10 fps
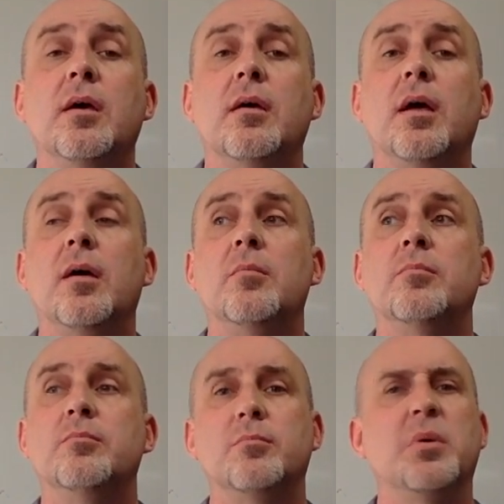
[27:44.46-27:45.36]

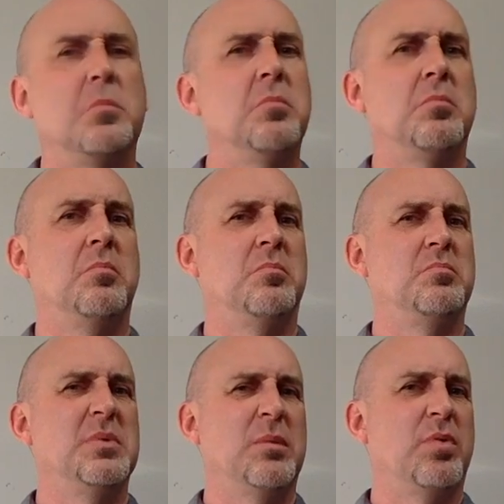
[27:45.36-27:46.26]
But
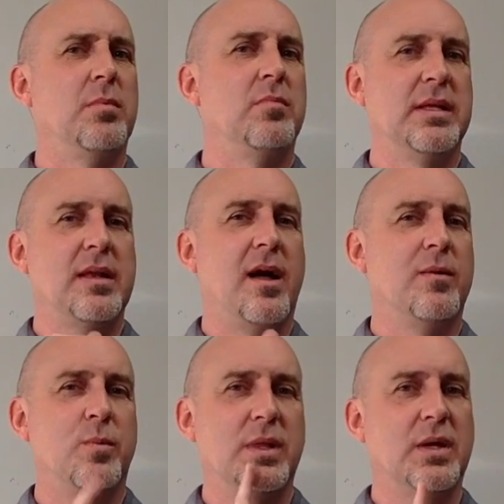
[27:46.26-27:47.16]
probably
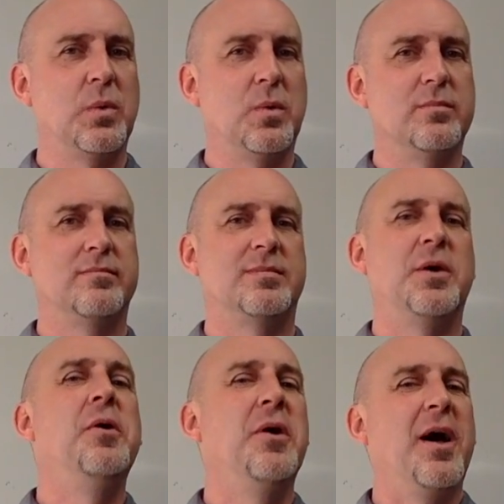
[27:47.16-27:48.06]
not really cool.
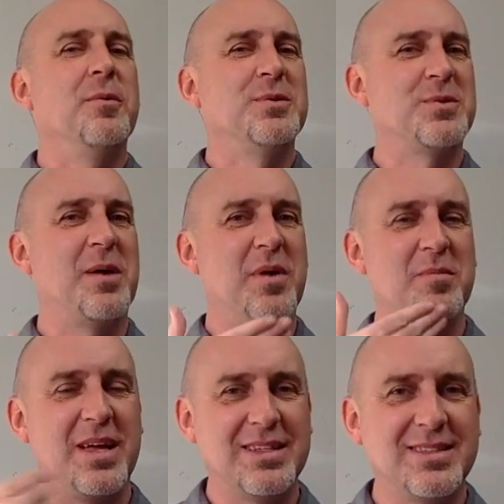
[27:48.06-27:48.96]
So I will try my
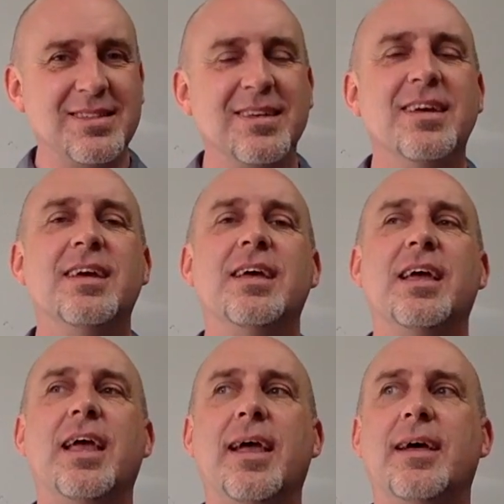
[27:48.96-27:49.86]
best.
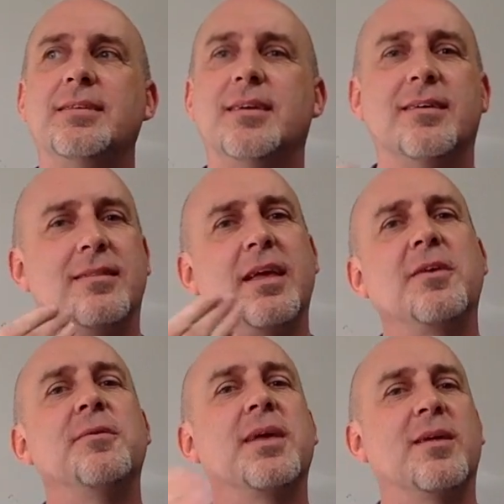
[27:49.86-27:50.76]
And
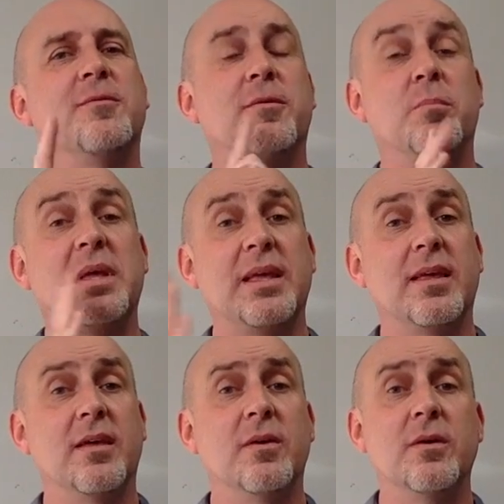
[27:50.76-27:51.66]
thank you again for being
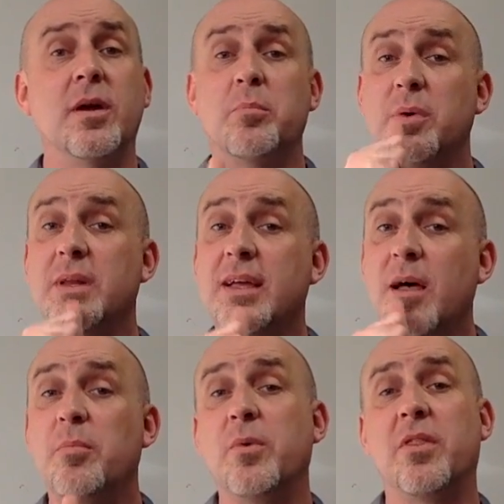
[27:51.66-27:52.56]
here and putting
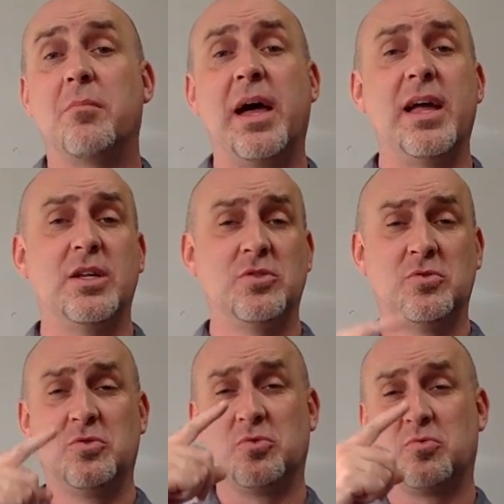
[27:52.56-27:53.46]
up with my
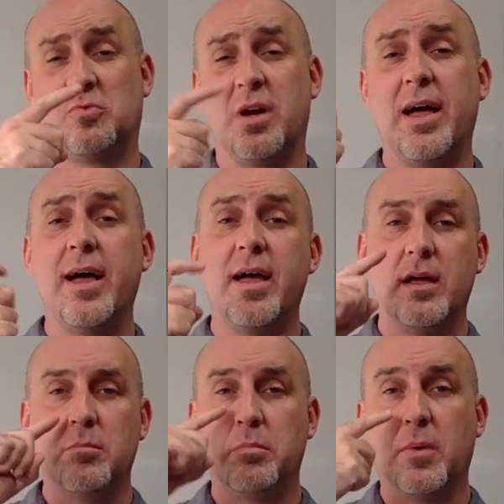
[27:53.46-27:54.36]

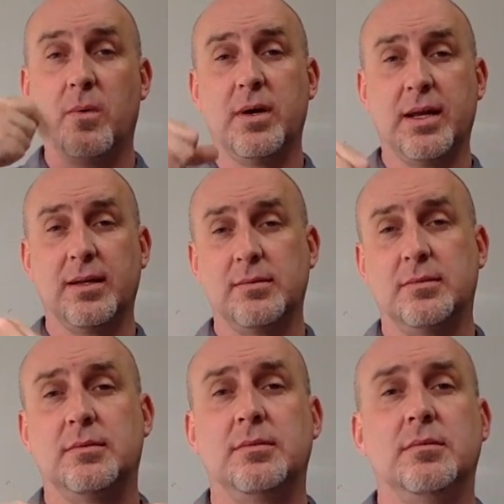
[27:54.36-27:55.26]
dry,
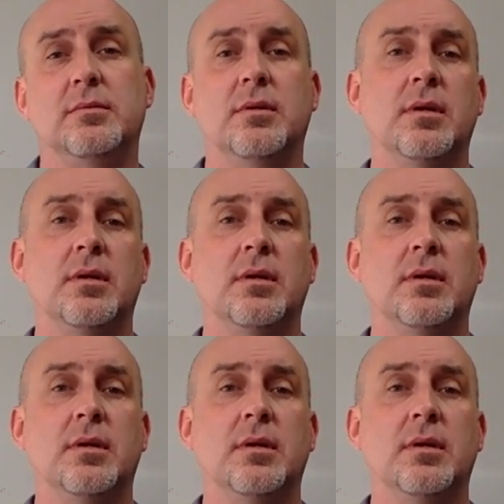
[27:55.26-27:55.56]
boring